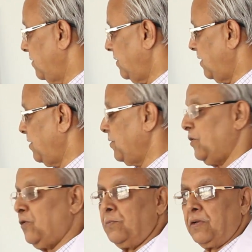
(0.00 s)

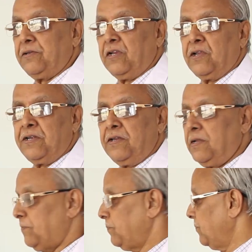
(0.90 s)
radio-humeral joint,
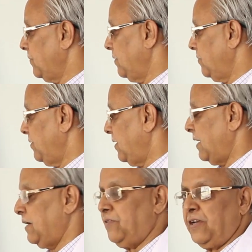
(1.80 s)
the
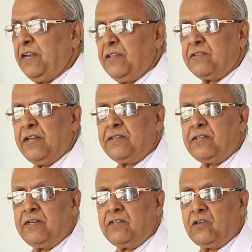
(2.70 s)
head of the radius gets
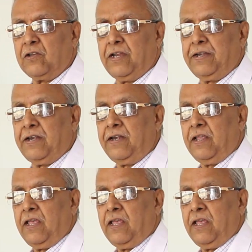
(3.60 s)
dislocated